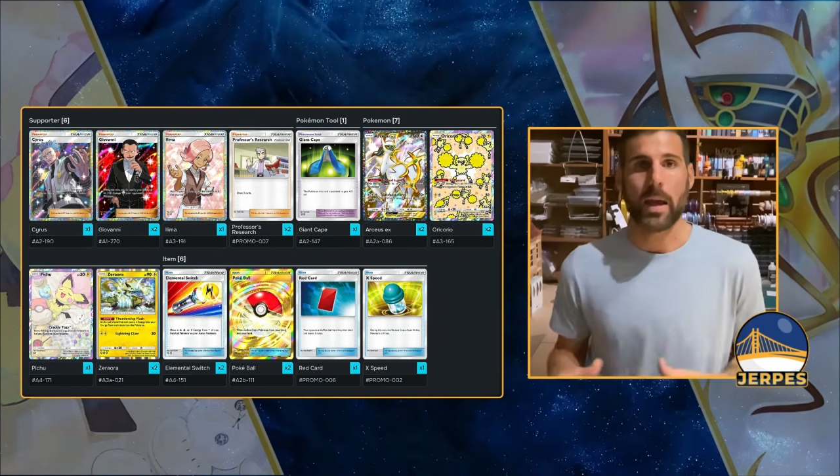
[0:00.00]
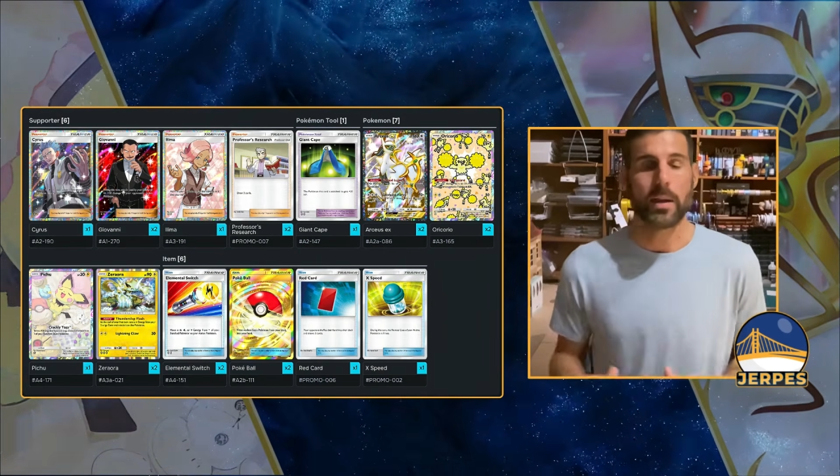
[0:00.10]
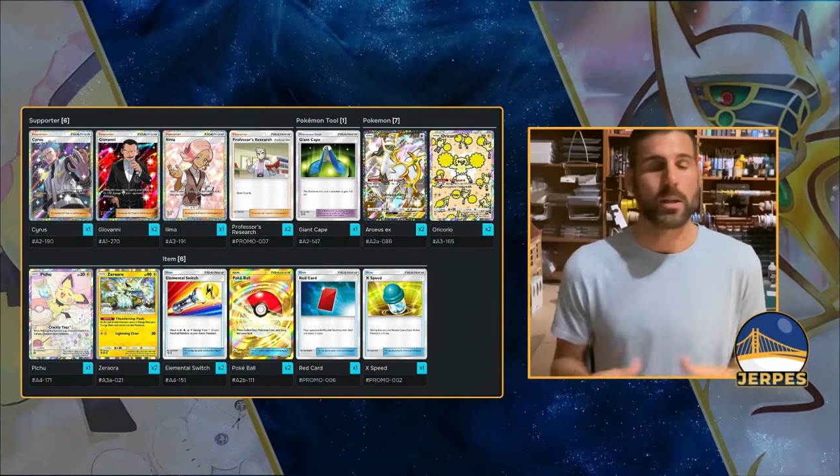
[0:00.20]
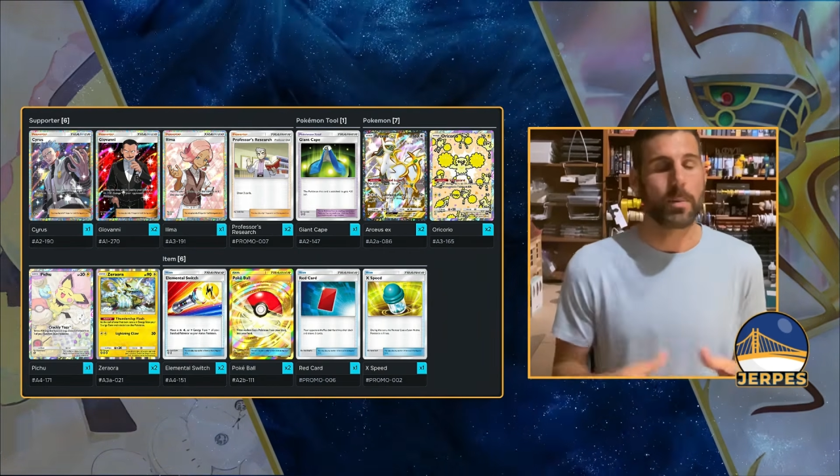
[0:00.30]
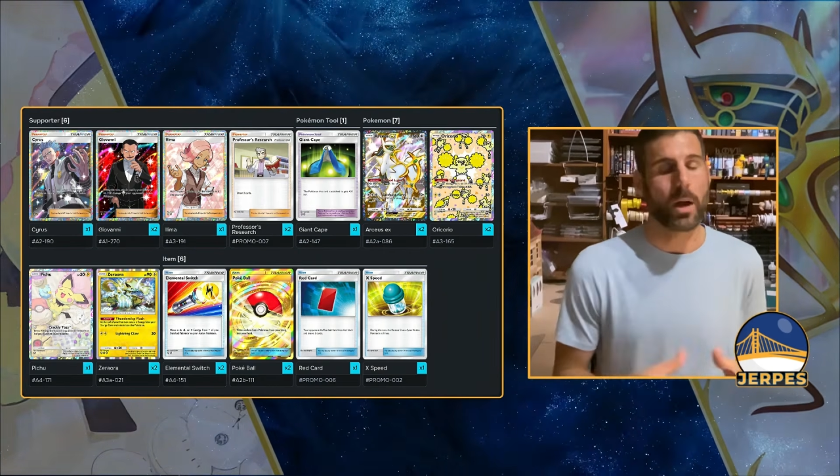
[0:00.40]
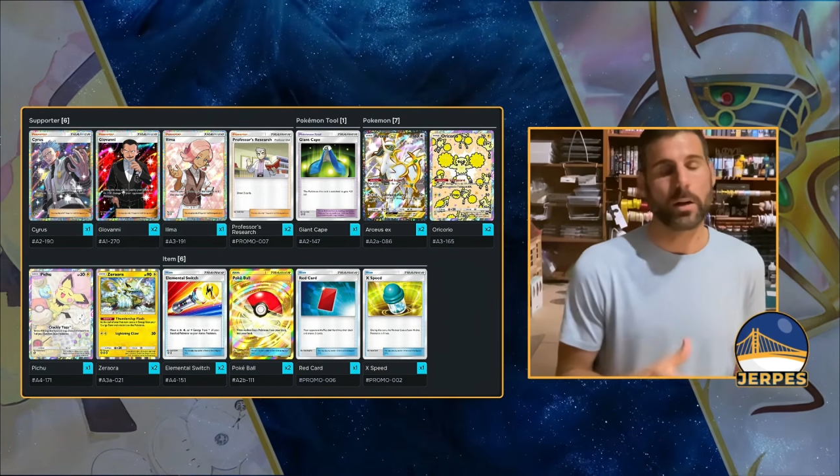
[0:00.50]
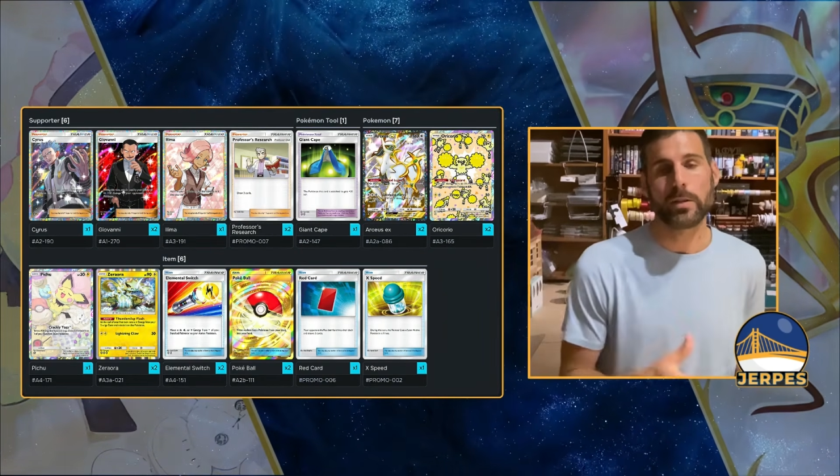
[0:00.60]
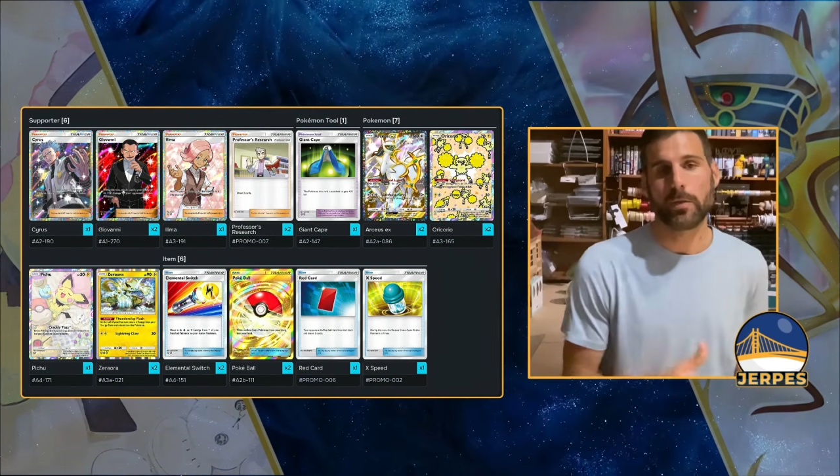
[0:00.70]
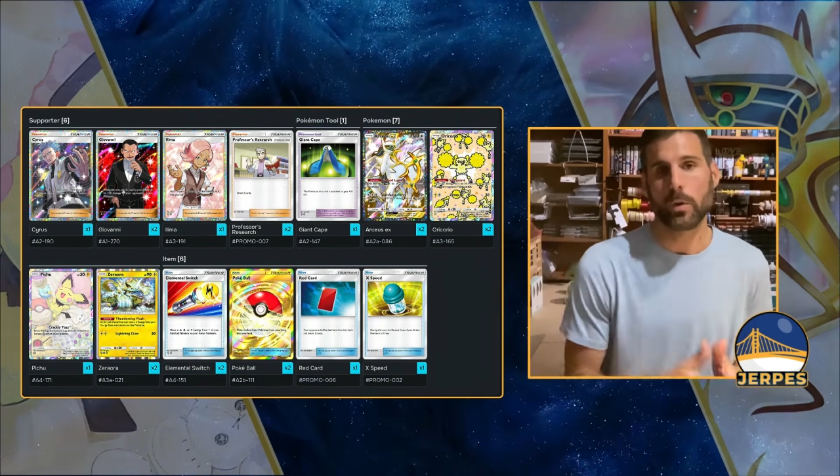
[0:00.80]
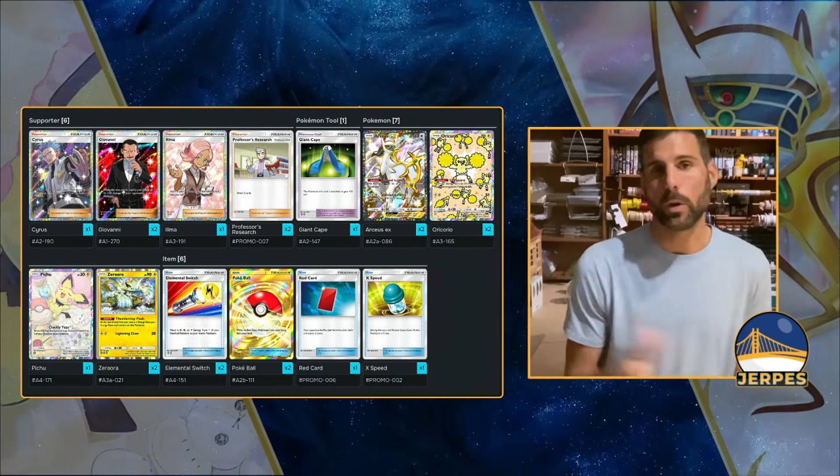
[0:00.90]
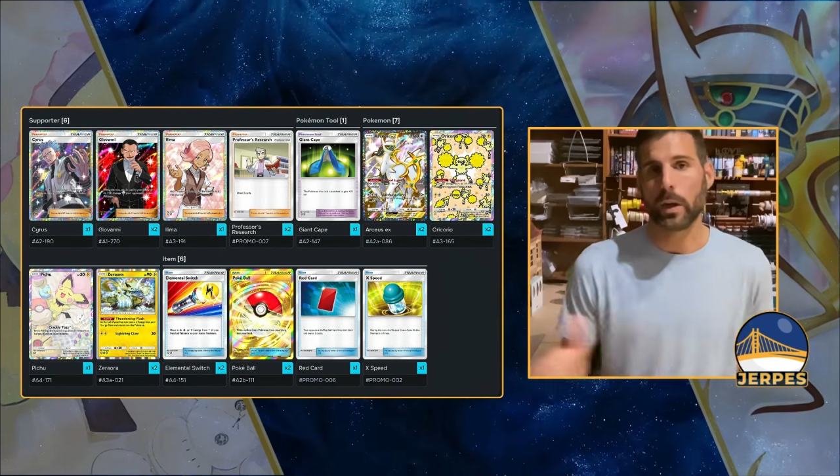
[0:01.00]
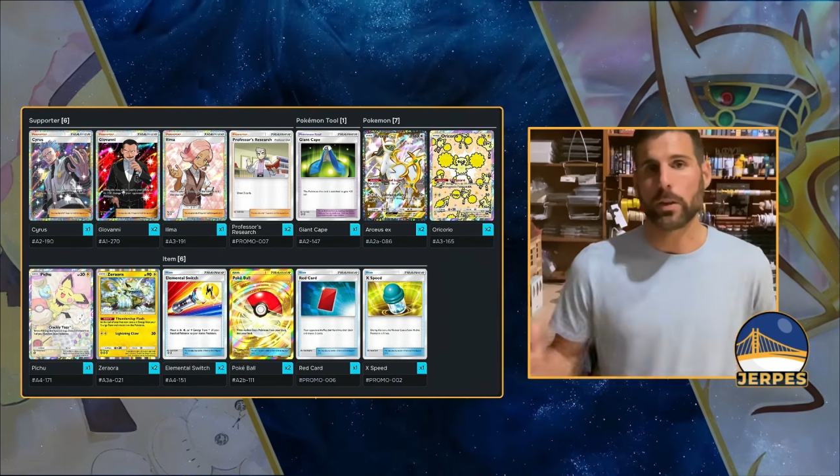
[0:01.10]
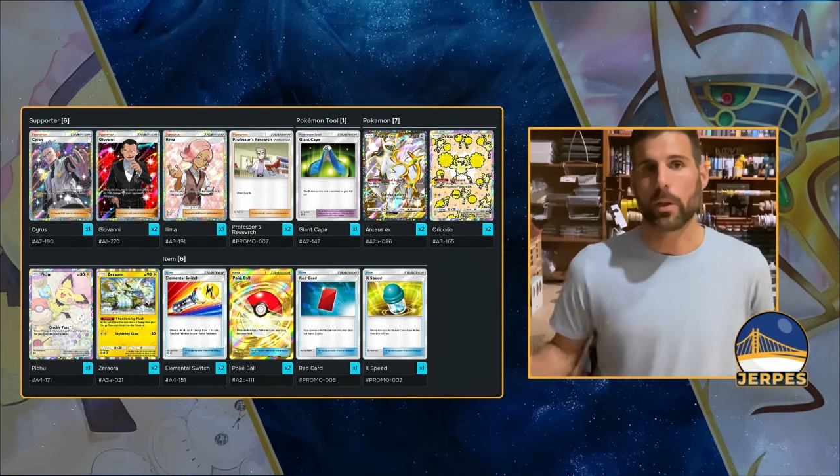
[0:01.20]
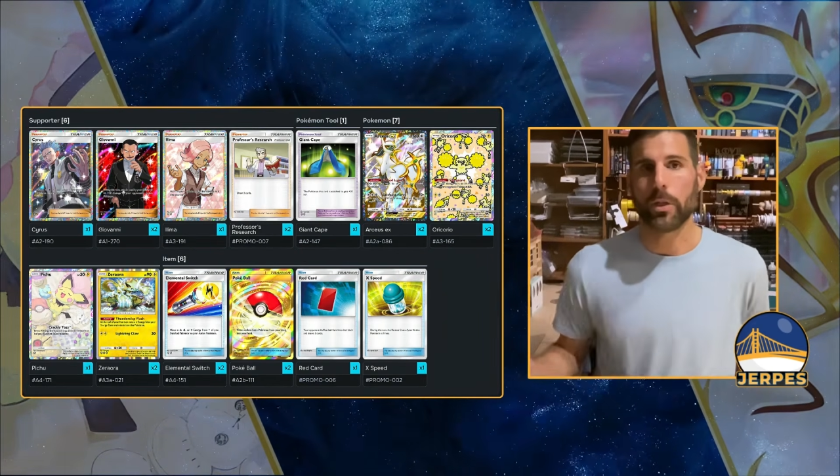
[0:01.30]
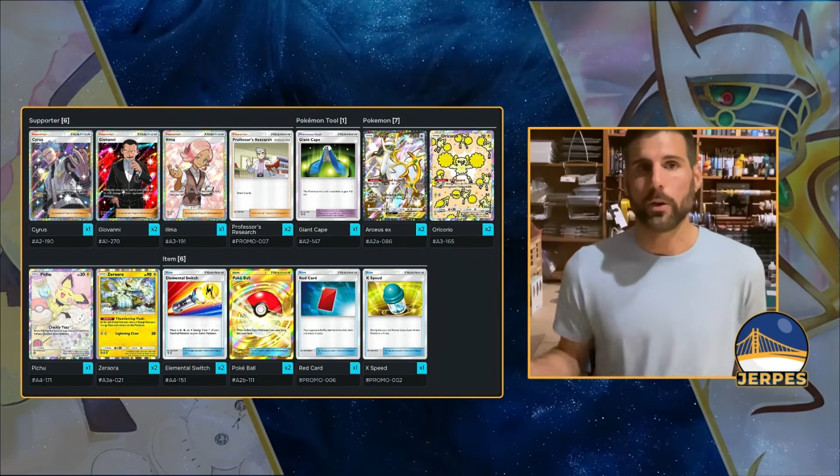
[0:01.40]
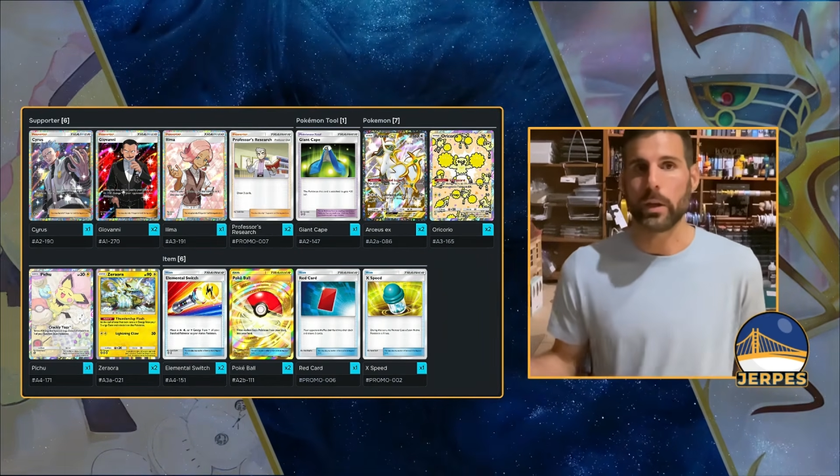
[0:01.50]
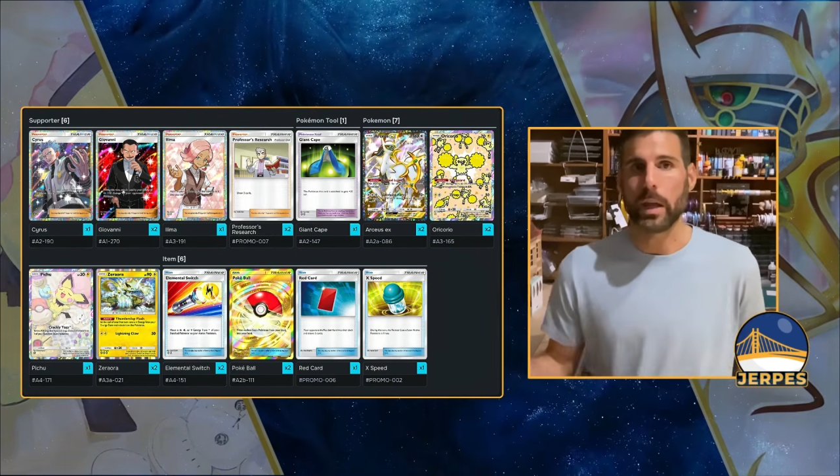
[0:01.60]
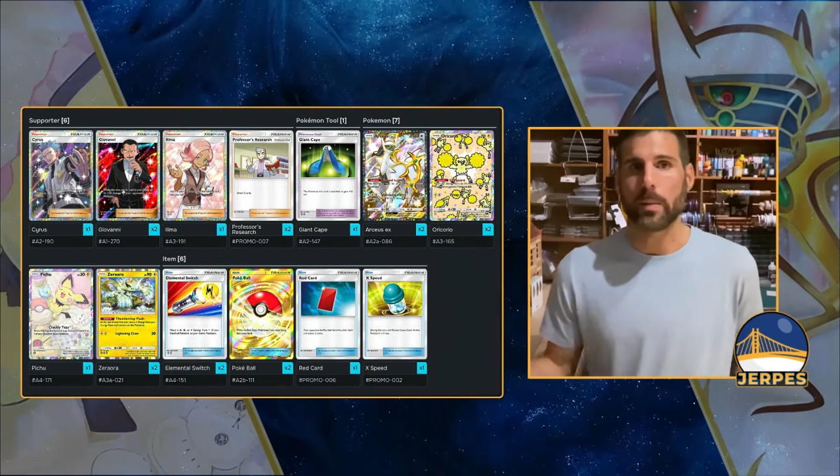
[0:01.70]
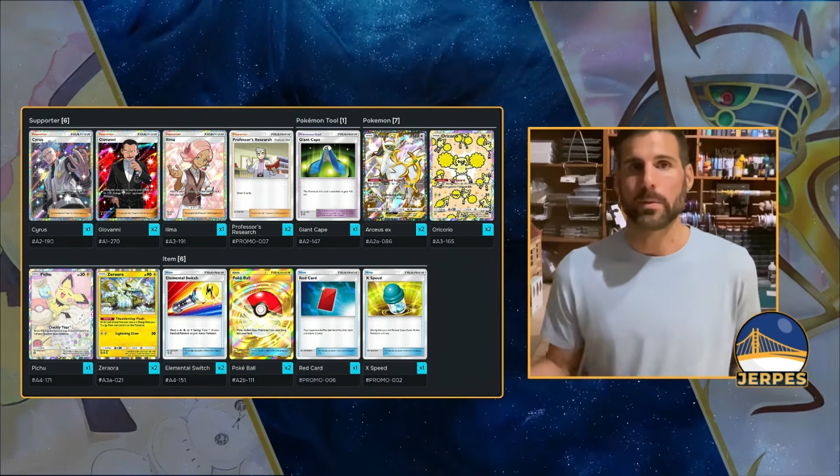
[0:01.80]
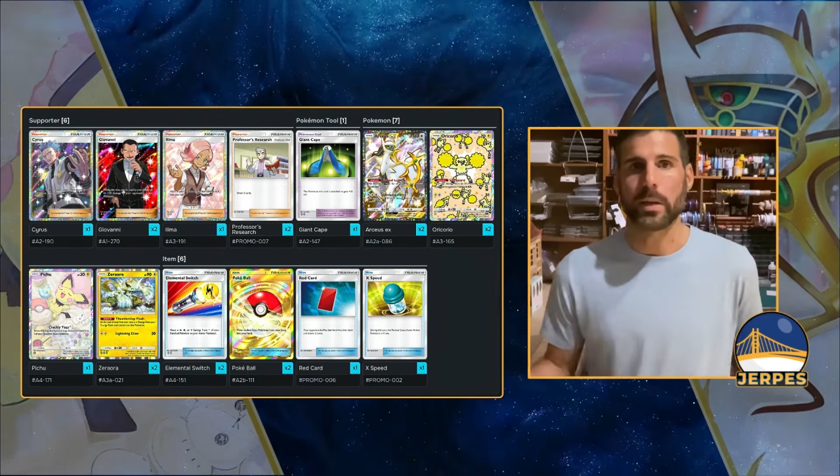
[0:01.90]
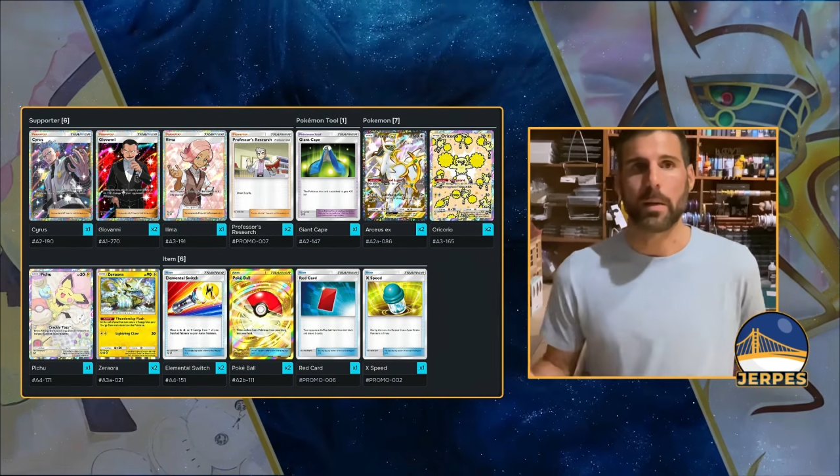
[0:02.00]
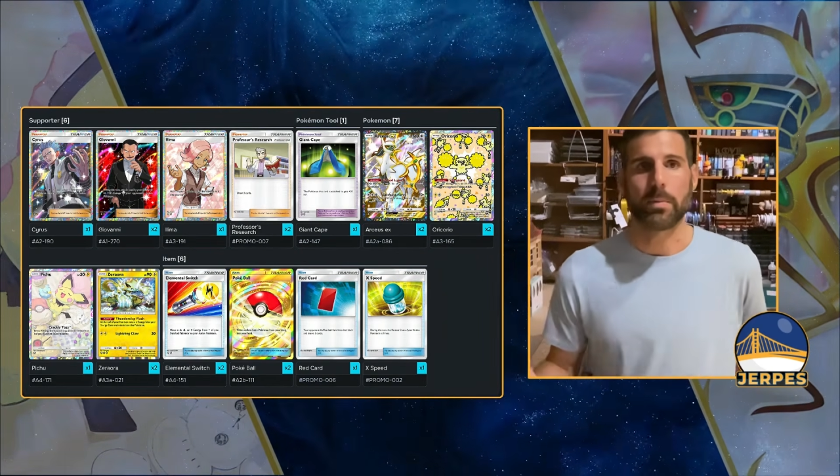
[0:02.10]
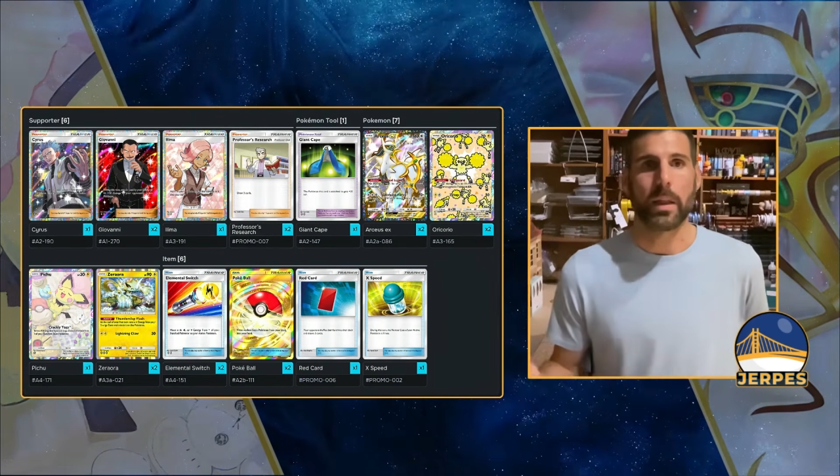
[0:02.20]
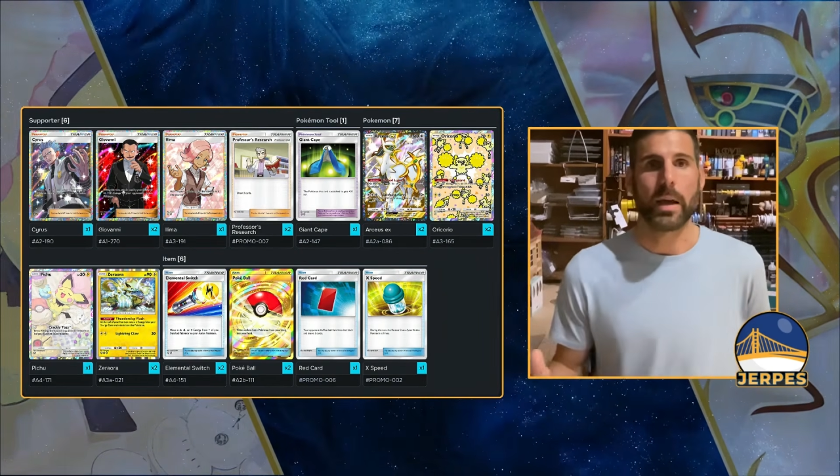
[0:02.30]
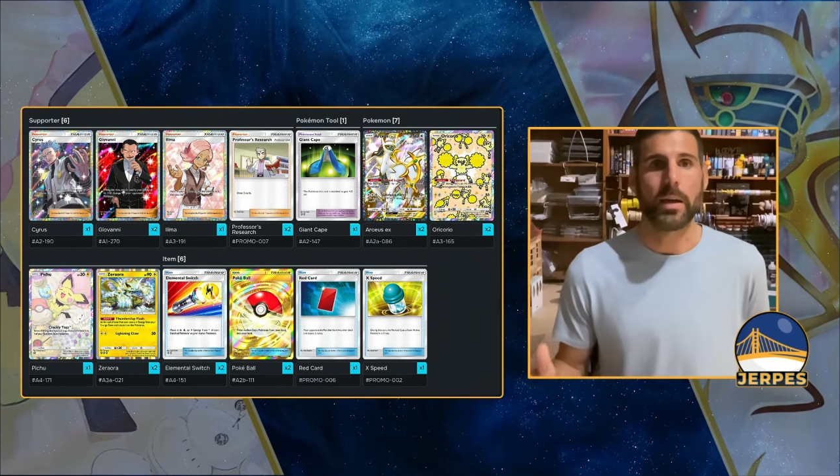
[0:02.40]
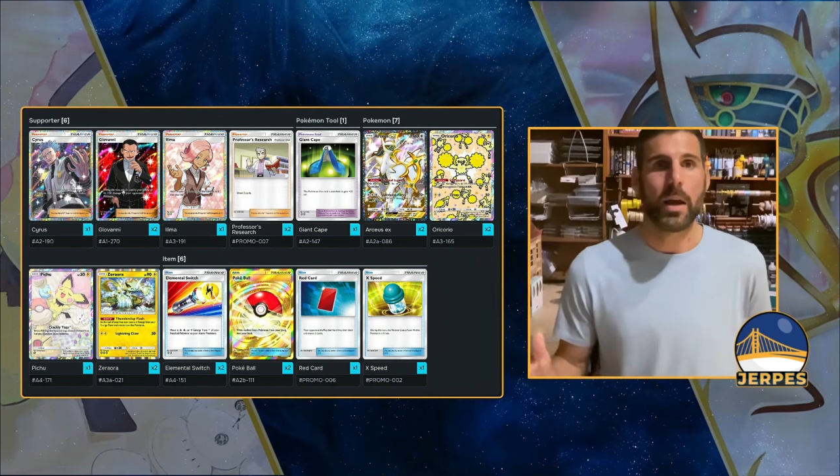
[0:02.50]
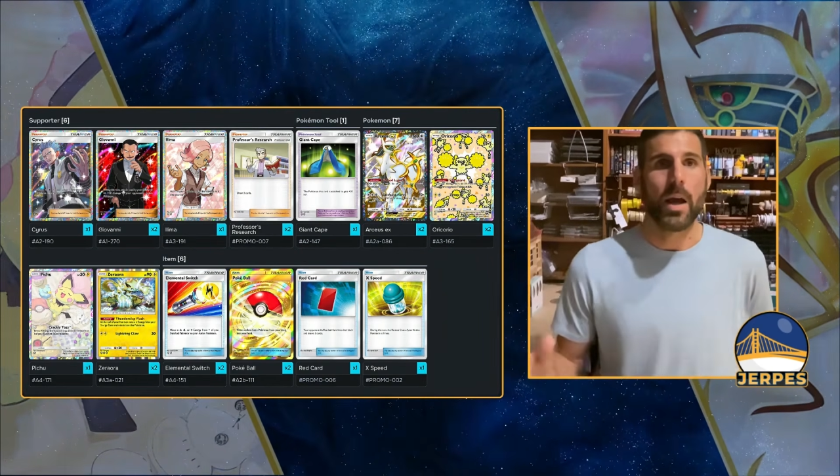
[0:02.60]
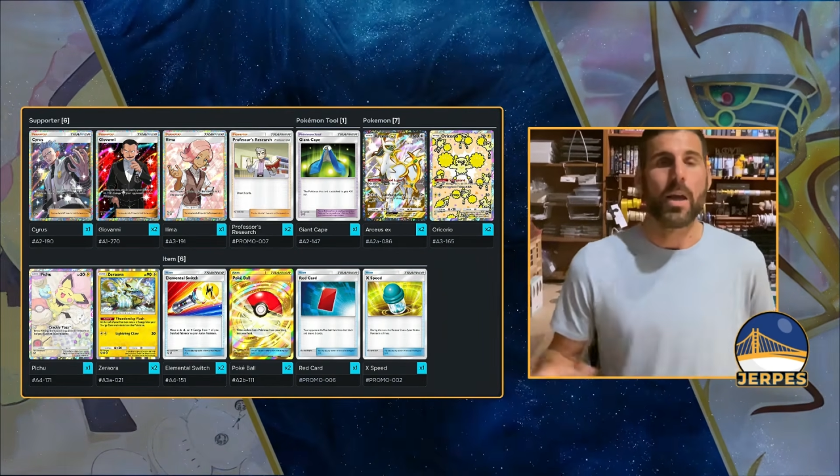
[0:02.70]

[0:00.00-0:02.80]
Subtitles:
And to be honest, if you look at the 30 games that I played,